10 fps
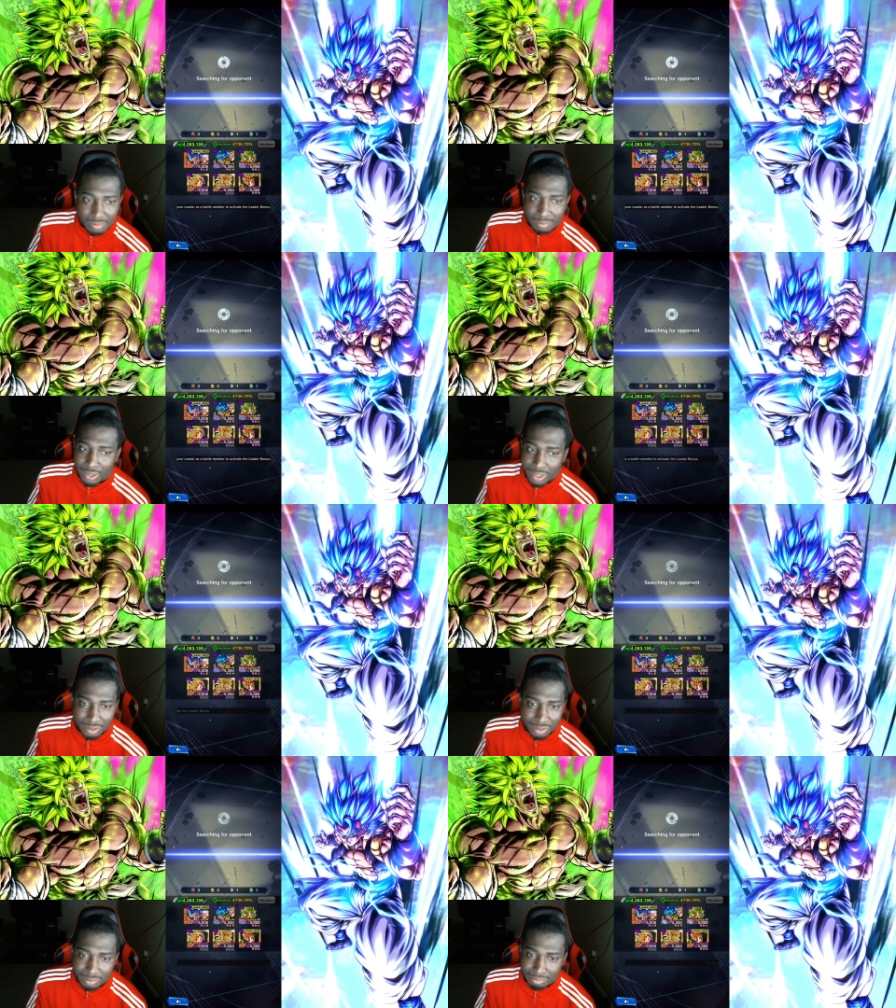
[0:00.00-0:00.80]
But
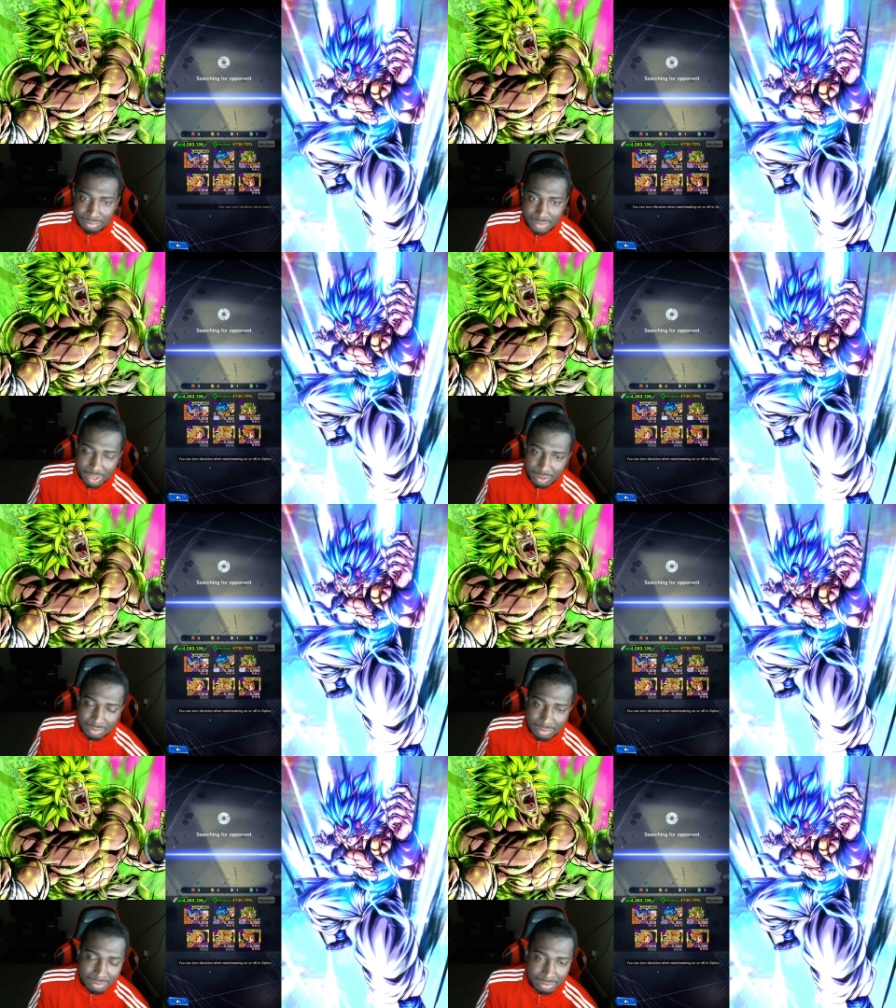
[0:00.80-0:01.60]
um, you know.
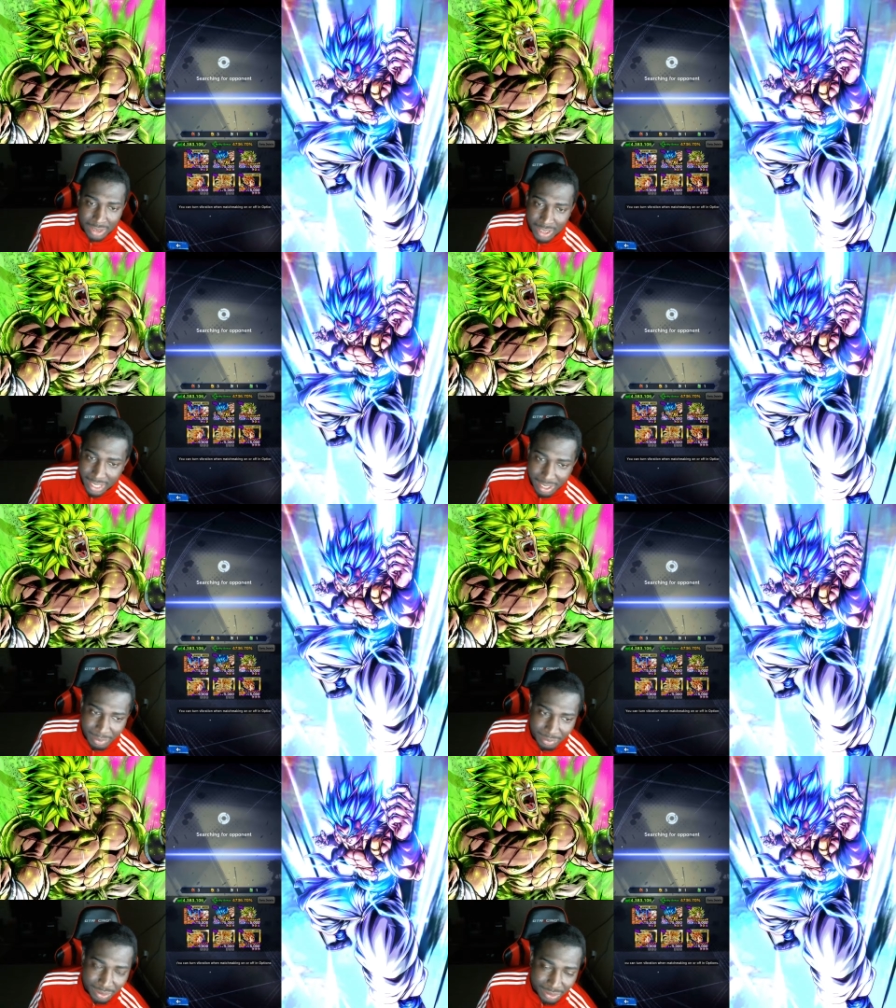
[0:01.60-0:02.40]
You gotta
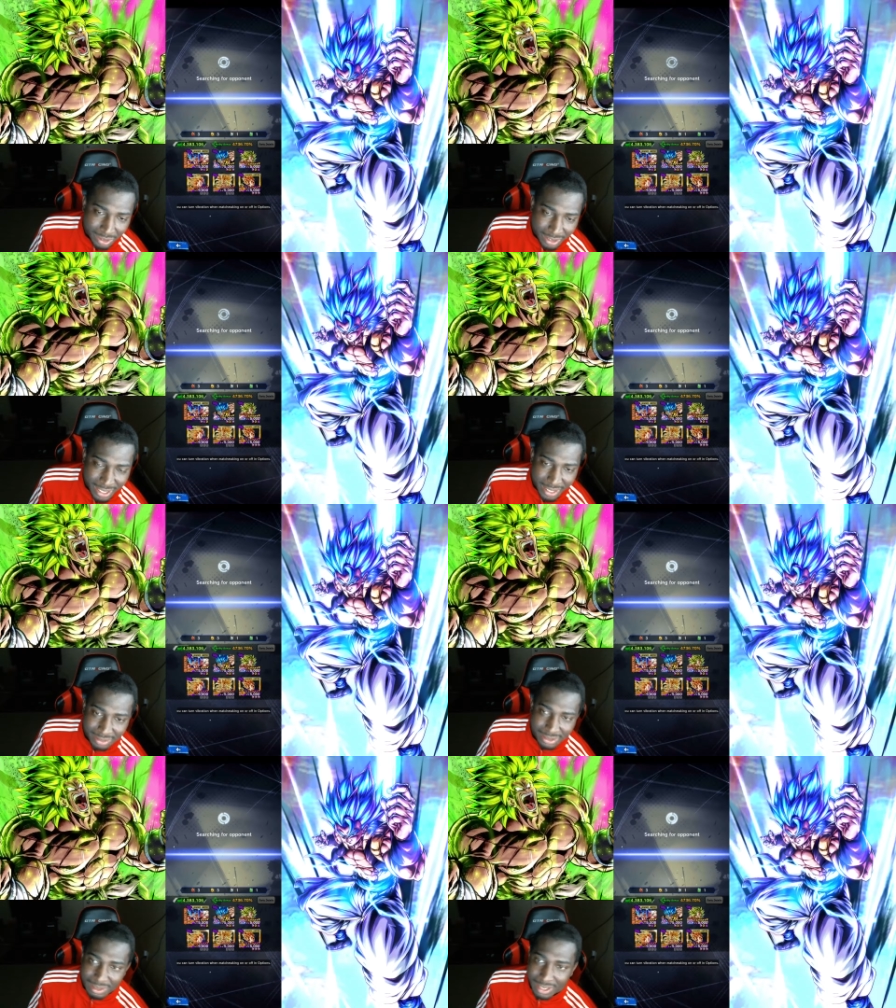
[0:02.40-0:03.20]
buff those other
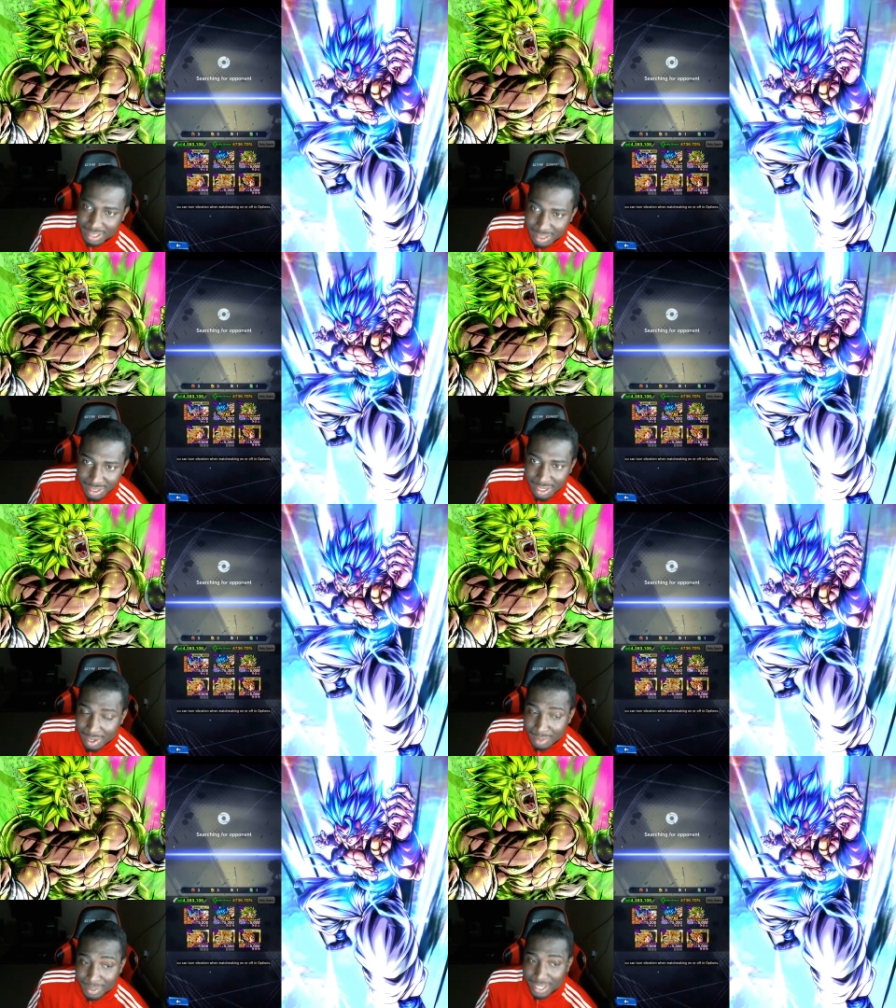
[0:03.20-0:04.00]
characters, man.
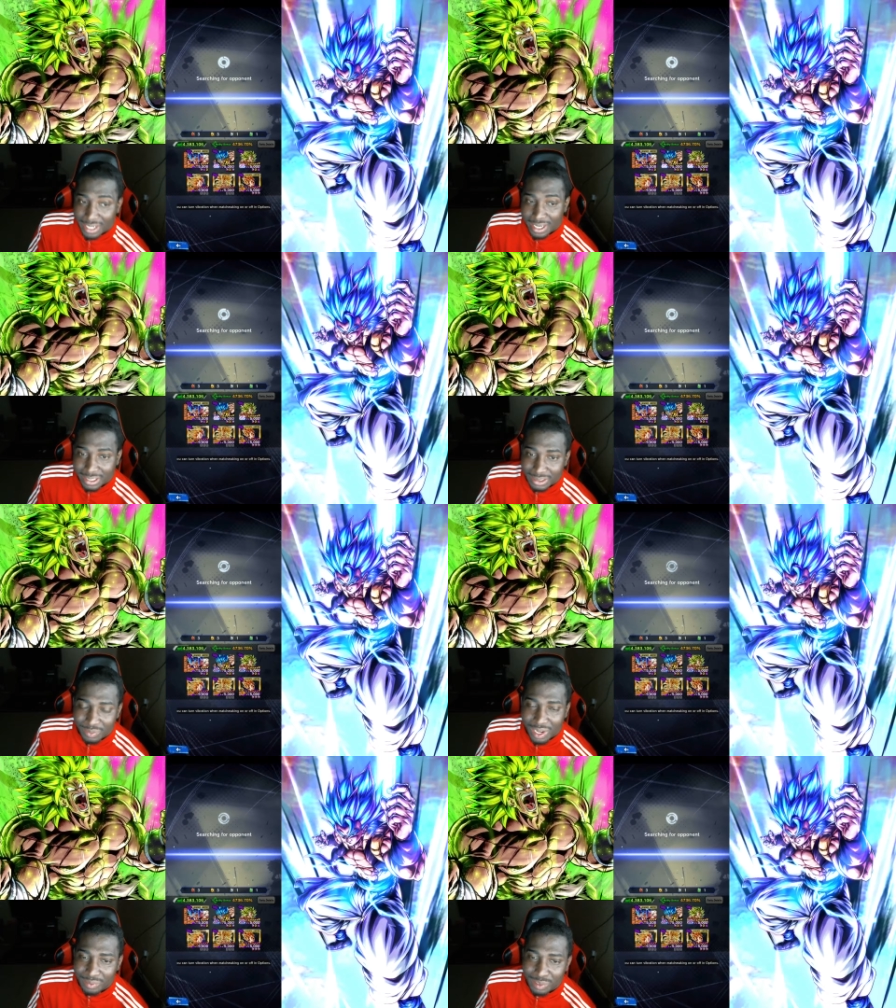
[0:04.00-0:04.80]
Pan gotta
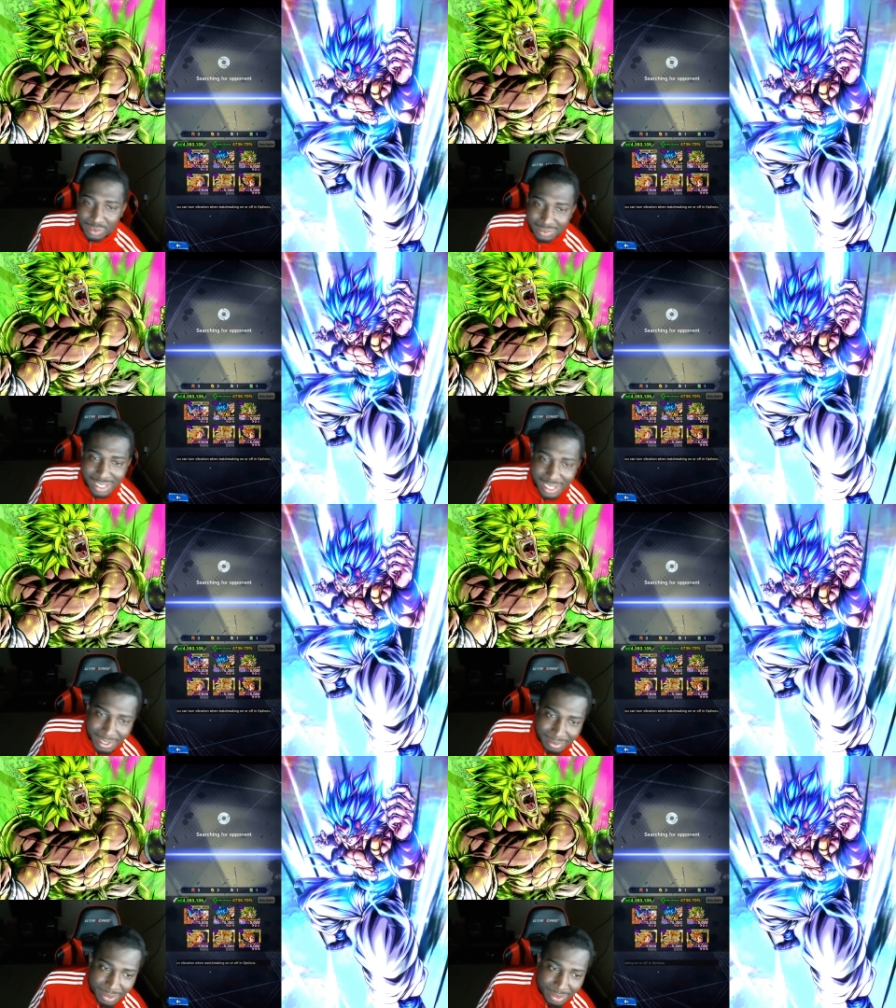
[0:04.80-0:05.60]
survive a long
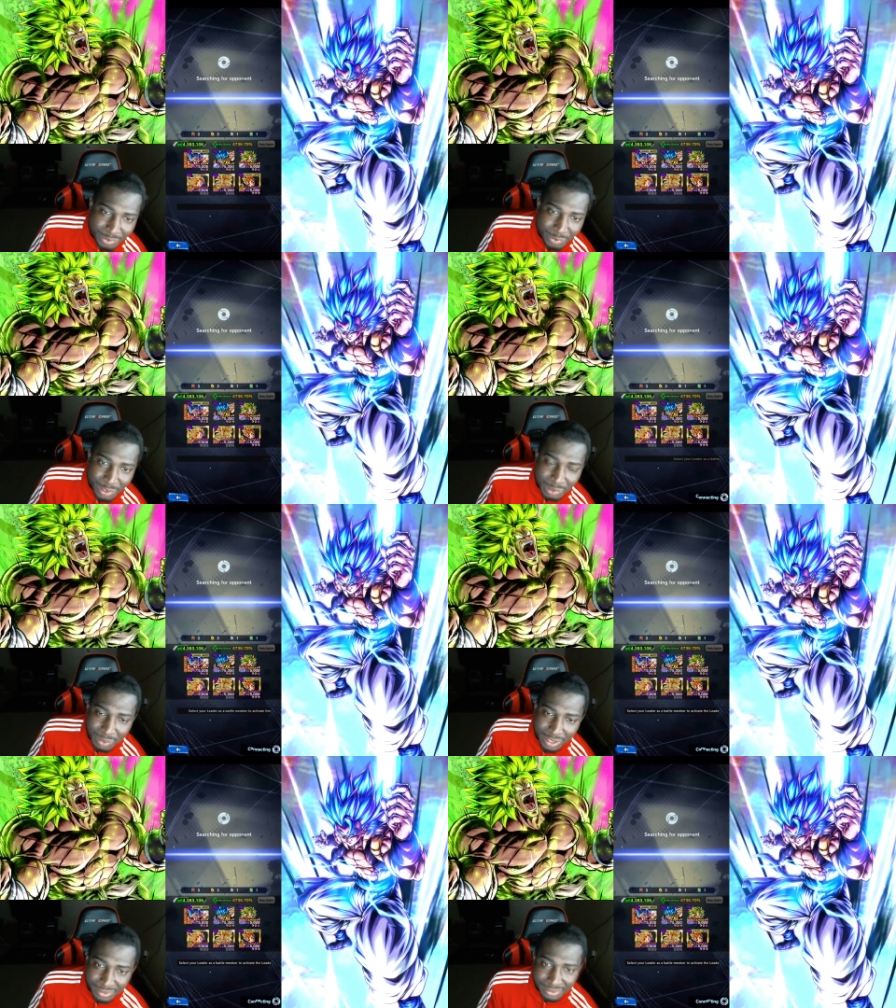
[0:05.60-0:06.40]
time if you really
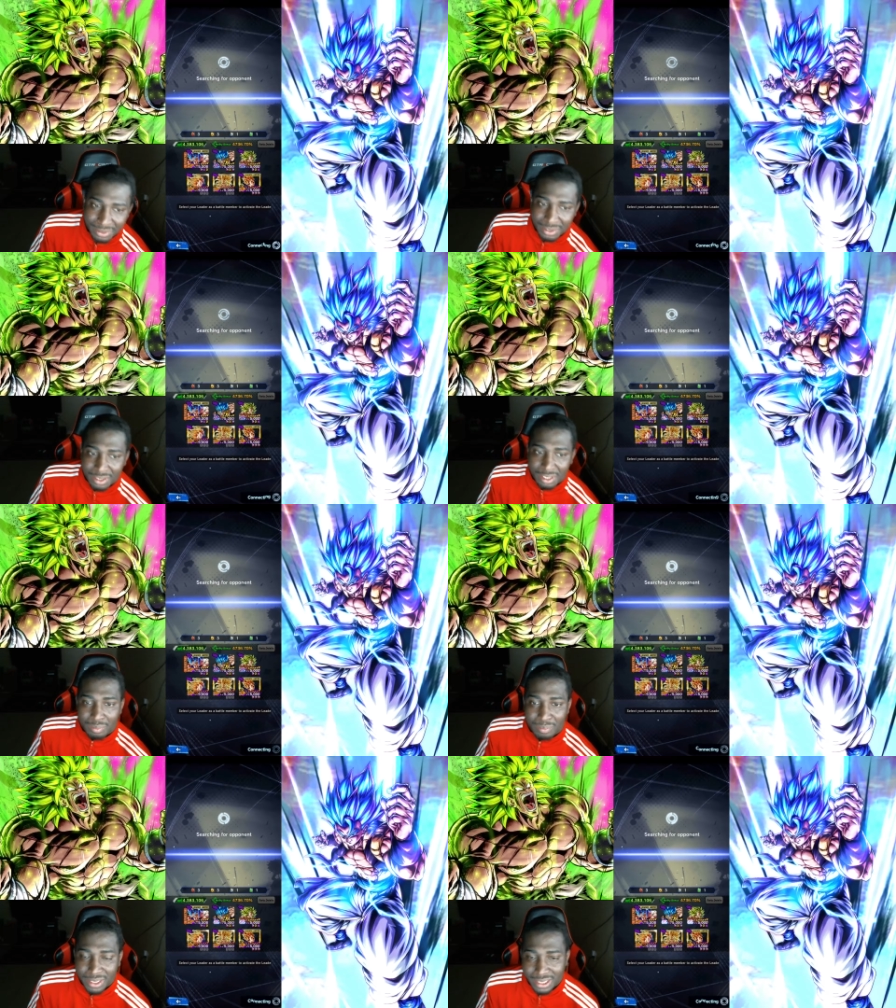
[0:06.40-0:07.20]
wanna
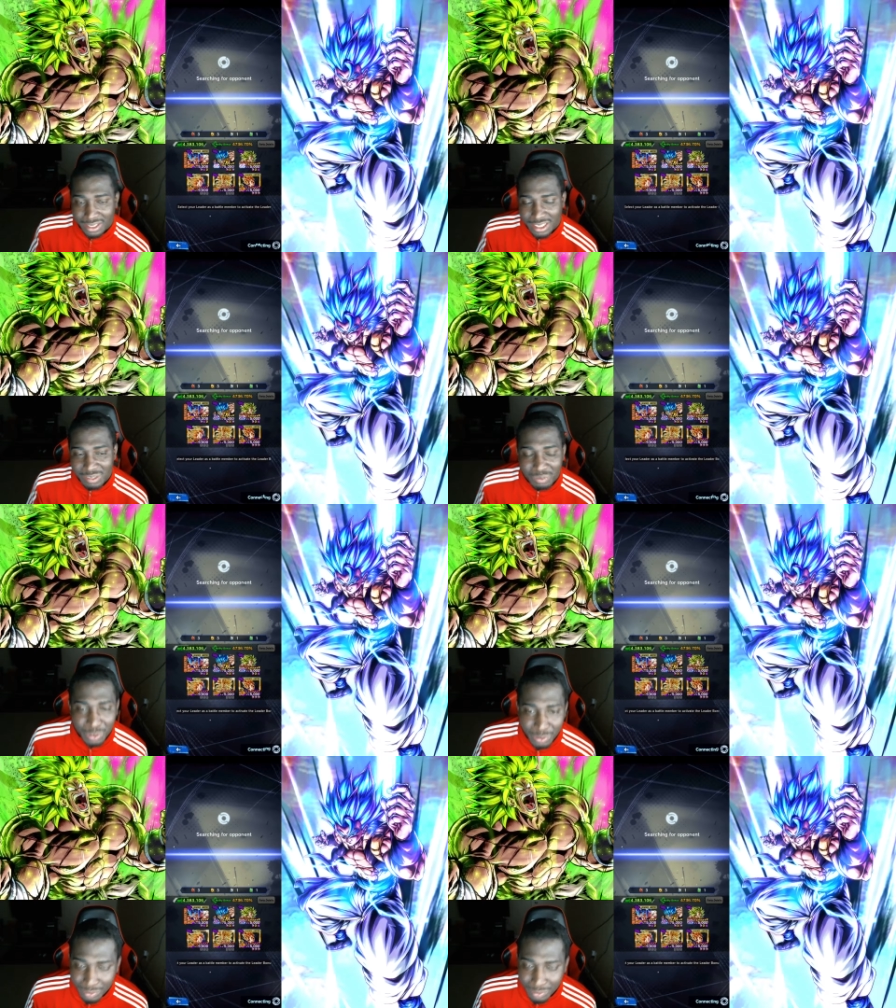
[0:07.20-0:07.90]
make that team work.